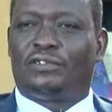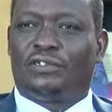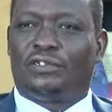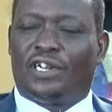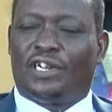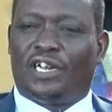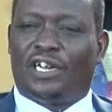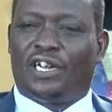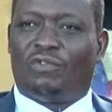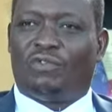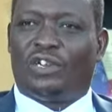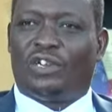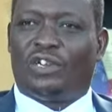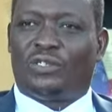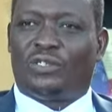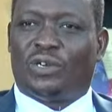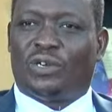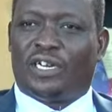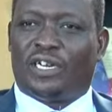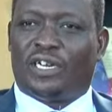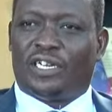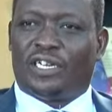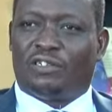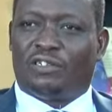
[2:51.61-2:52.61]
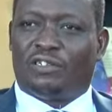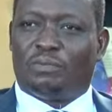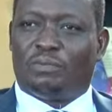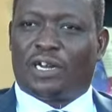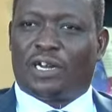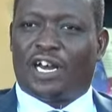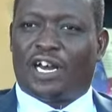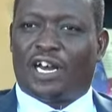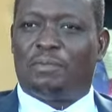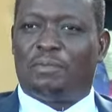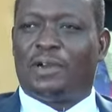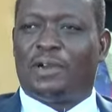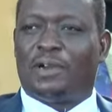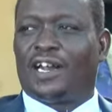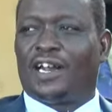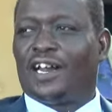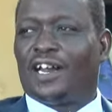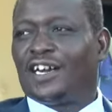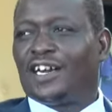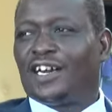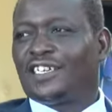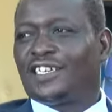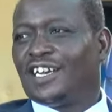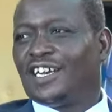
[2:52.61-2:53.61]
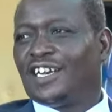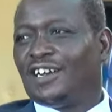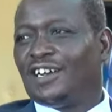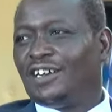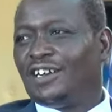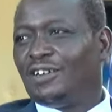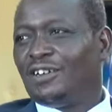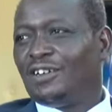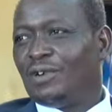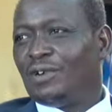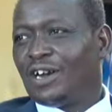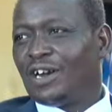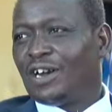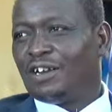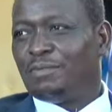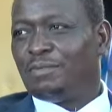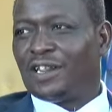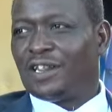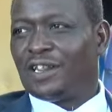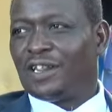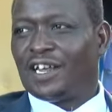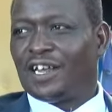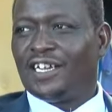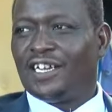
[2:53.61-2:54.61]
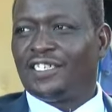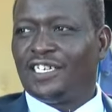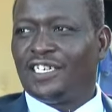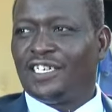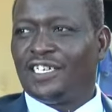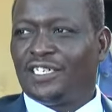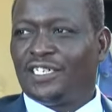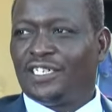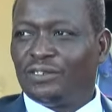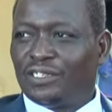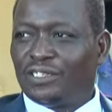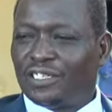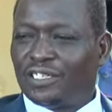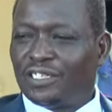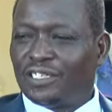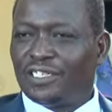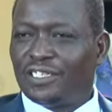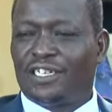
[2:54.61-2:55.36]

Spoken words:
eventually to become a director in Galimada Institute.